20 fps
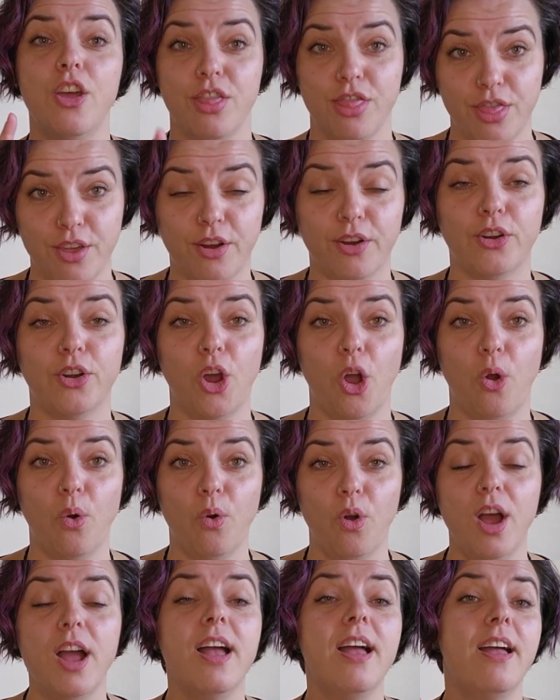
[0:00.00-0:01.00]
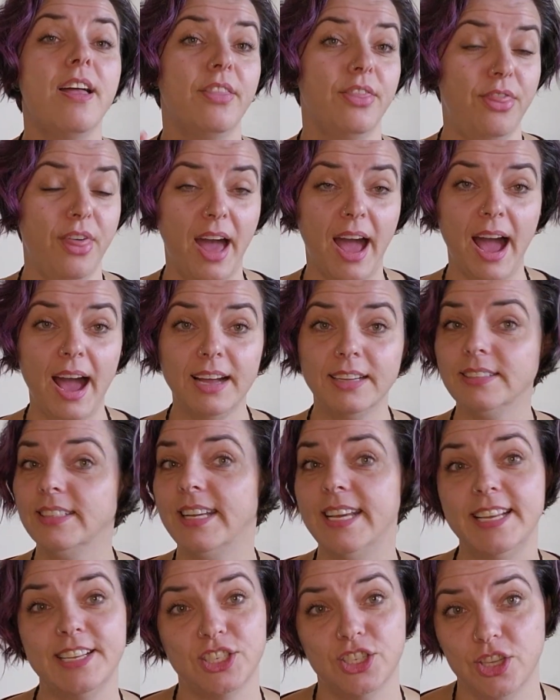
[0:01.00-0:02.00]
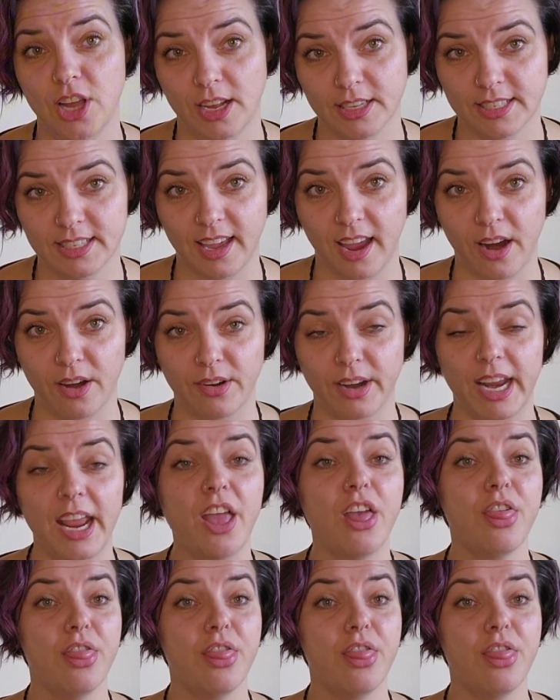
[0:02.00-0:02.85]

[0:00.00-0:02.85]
that is not scary.